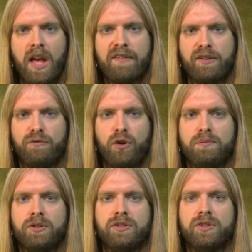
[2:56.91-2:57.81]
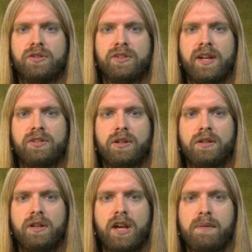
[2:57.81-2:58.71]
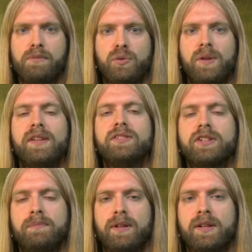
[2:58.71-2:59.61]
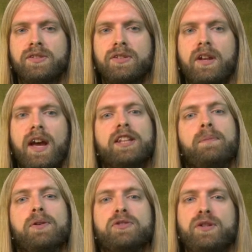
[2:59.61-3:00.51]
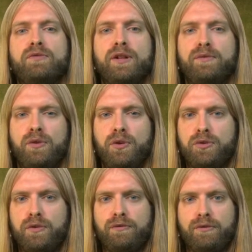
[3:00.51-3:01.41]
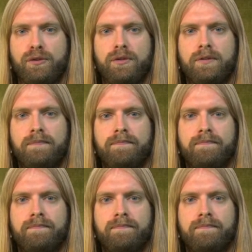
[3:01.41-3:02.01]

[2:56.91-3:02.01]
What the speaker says: having formed an association between this stimulus and the positive reinforcer of food.